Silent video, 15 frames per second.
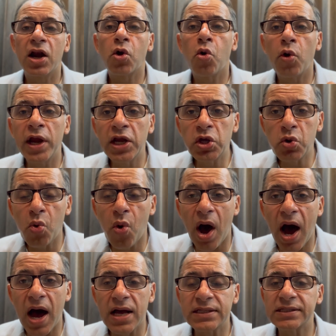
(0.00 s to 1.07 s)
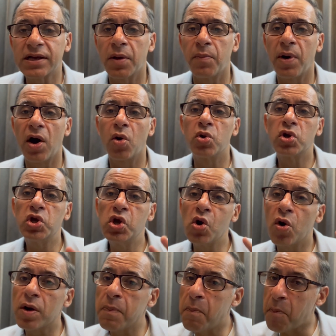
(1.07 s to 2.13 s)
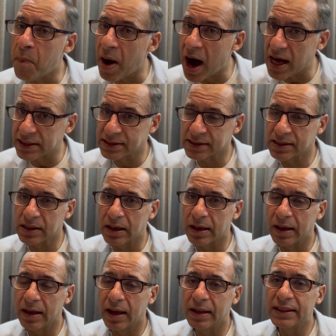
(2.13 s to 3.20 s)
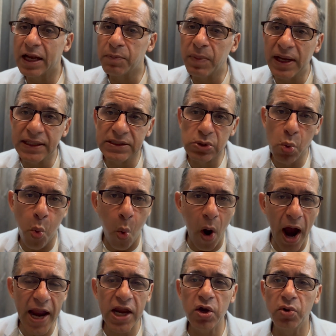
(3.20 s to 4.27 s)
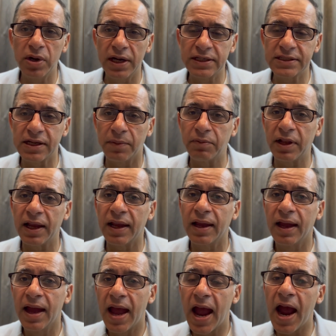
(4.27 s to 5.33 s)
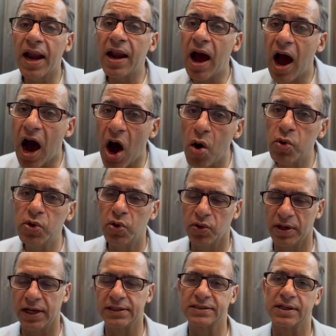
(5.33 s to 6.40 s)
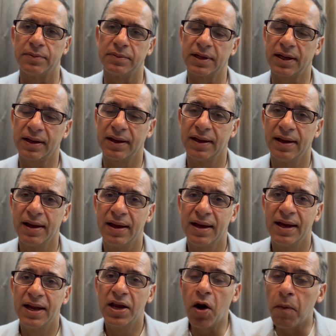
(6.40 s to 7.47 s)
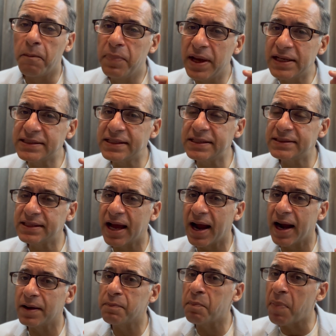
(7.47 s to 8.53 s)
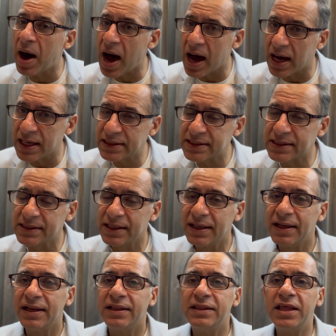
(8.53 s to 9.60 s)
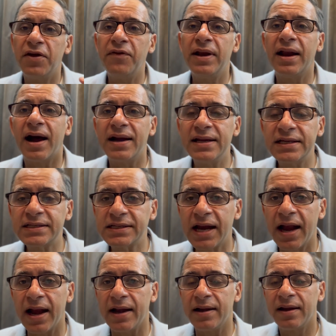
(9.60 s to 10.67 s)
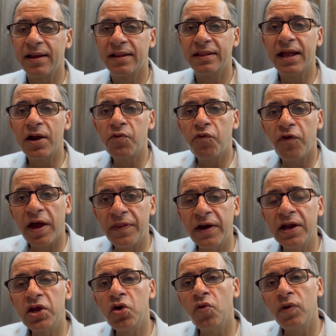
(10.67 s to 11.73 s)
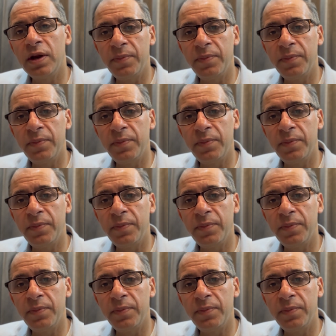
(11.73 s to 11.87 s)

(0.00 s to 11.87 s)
going to ask about your past. That means why you did something and how you did something. Now, basis that past, they will understand that whether you will